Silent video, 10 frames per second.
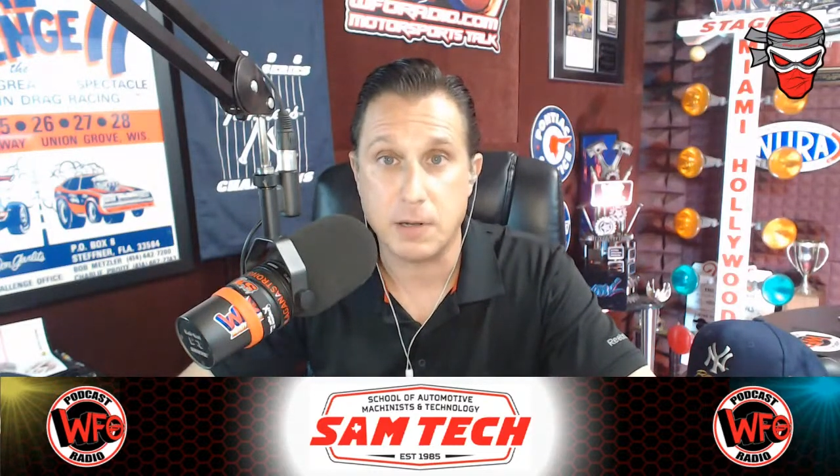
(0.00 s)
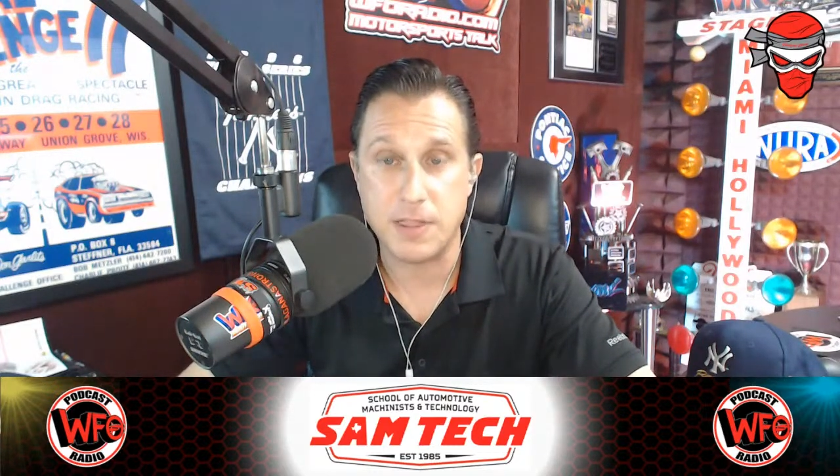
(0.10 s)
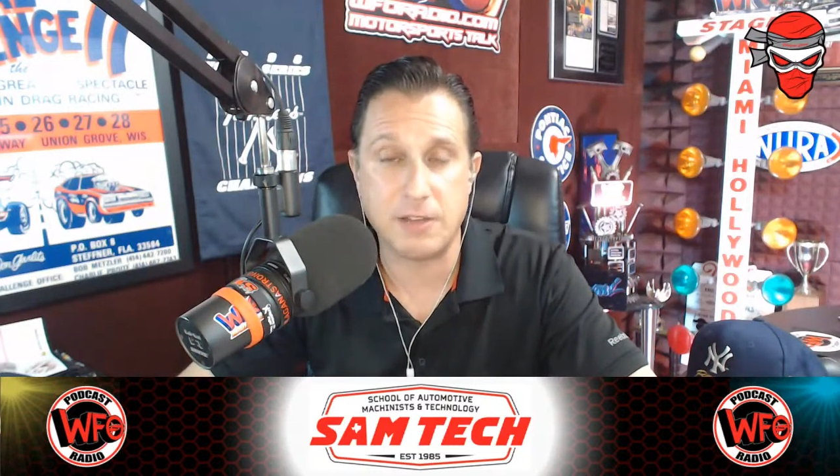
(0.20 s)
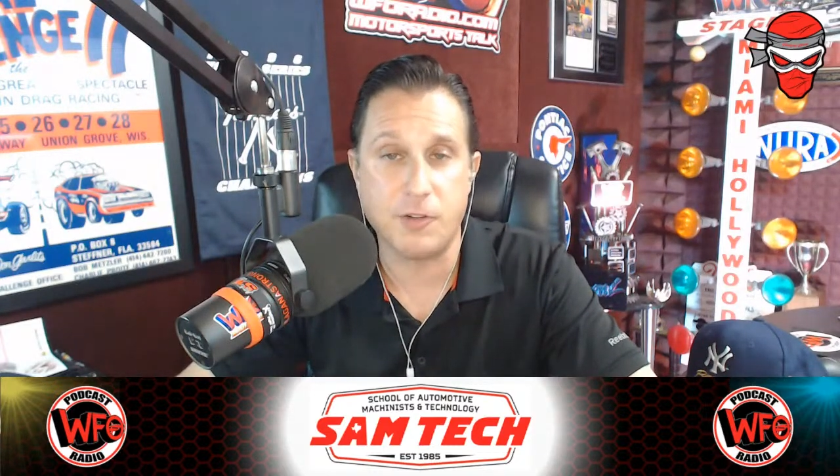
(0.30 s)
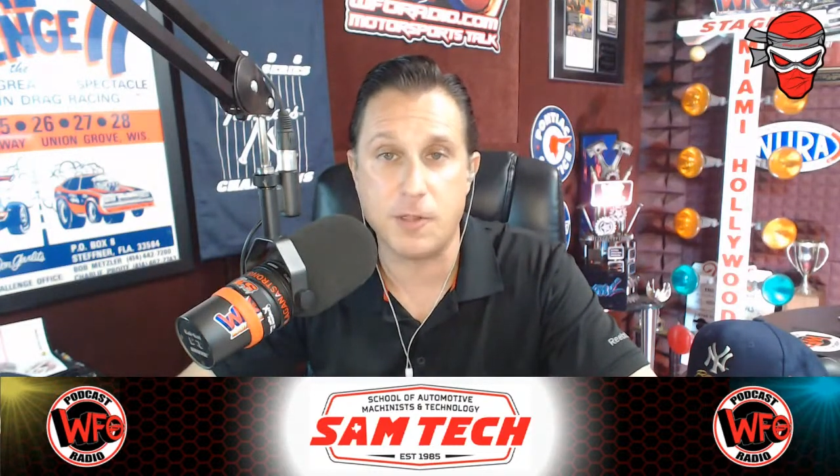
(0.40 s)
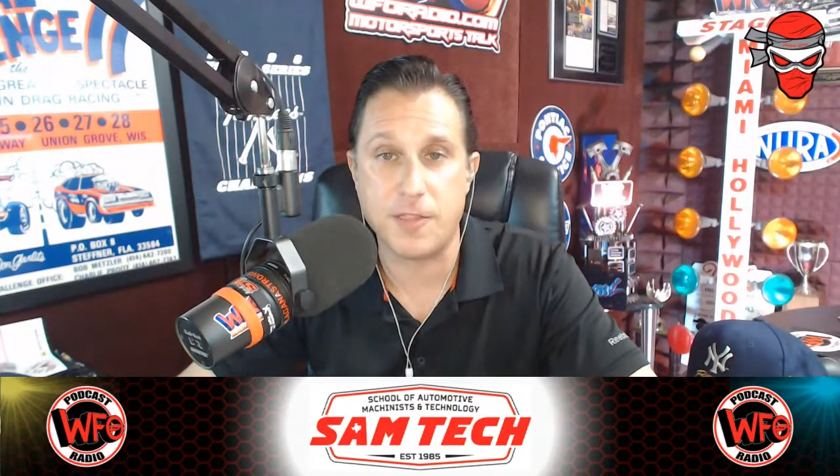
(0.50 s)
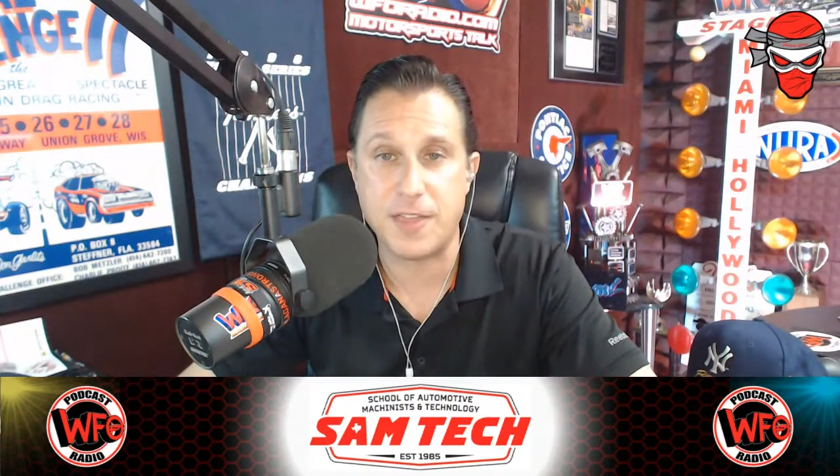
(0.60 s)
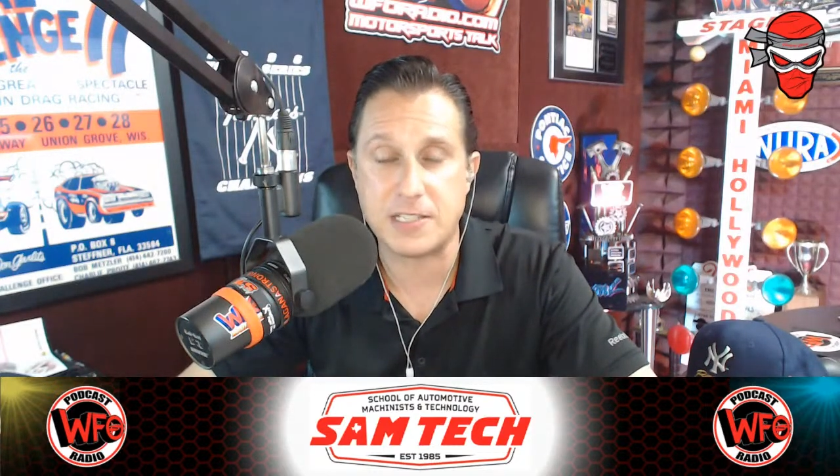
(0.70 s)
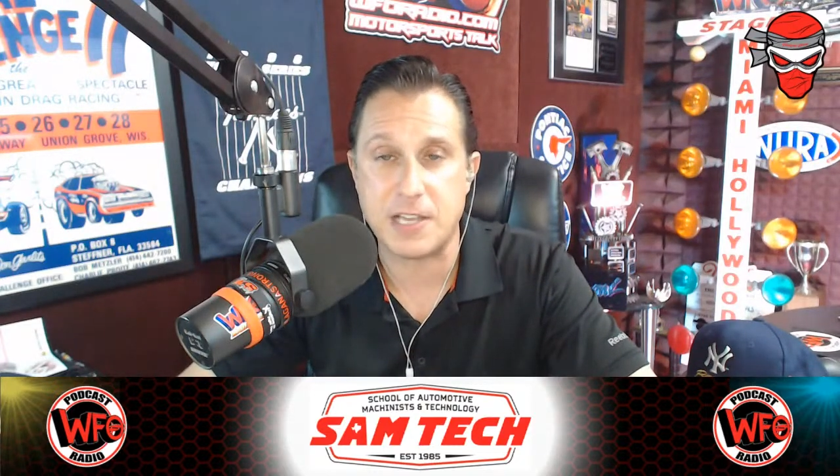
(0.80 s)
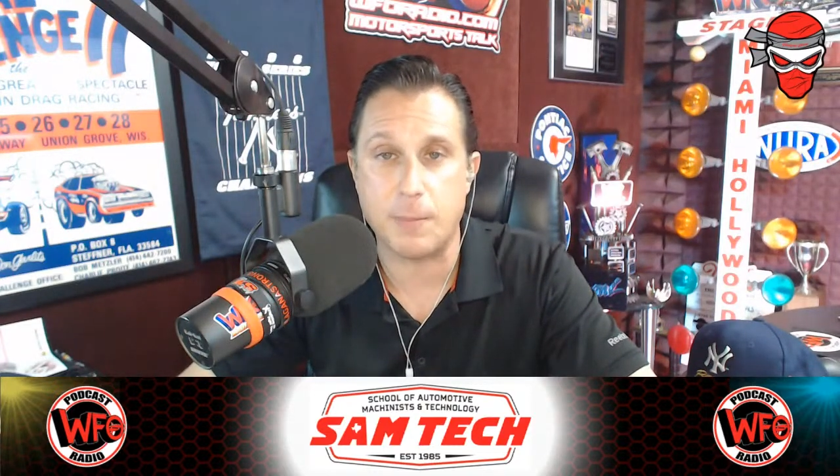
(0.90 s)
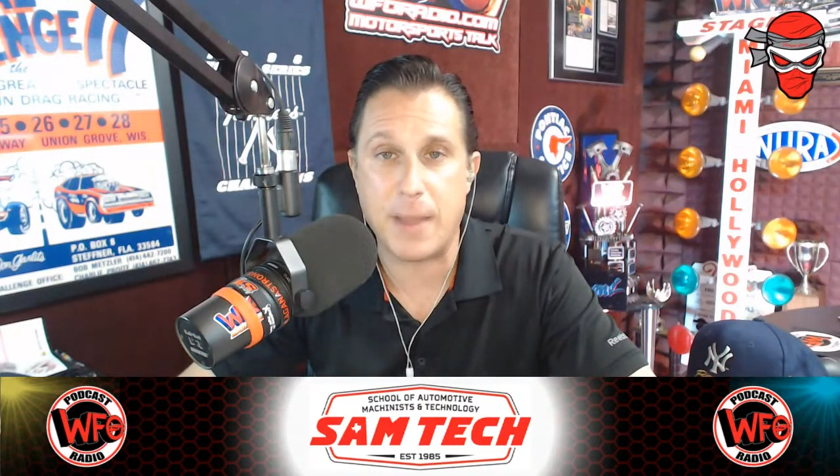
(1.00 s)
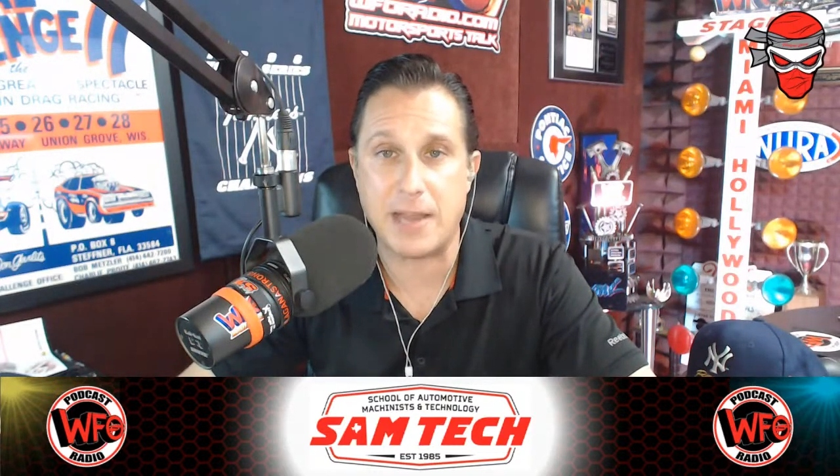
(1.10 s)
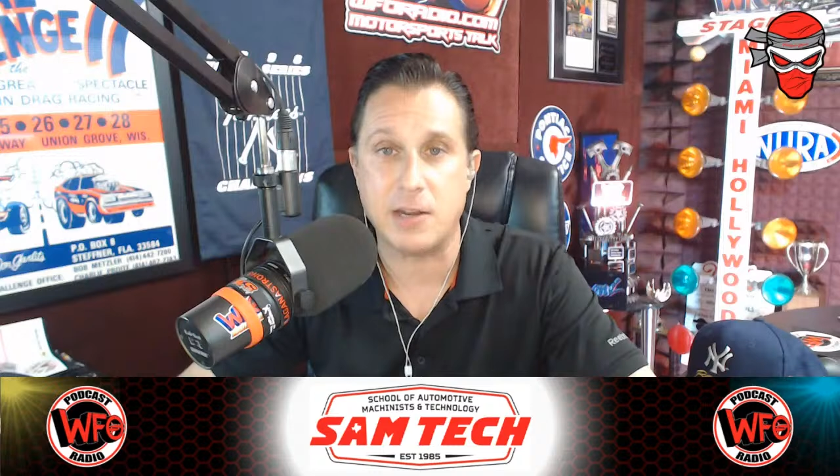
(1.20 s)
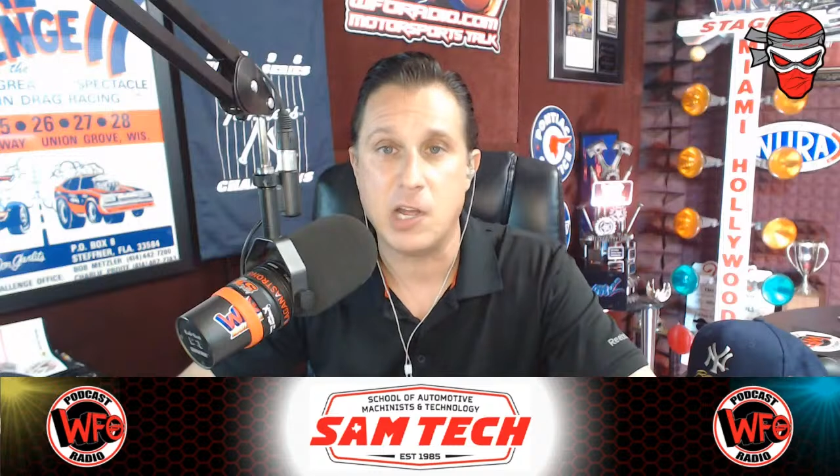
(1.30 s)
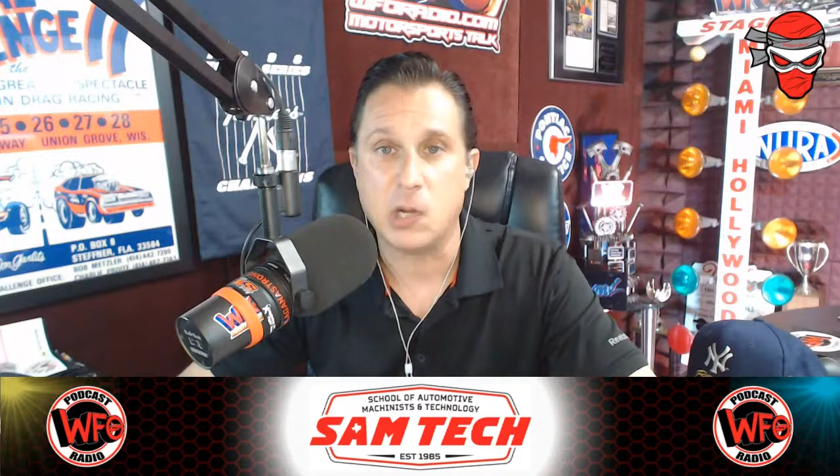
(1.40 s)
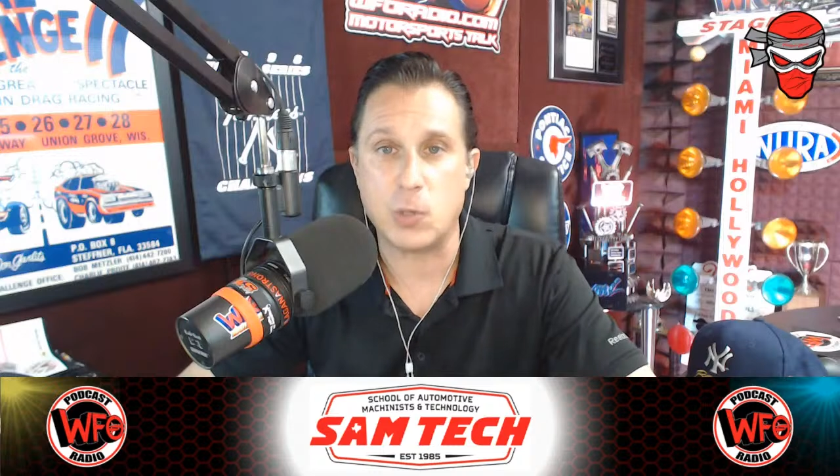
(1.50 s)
Think of all the things that are made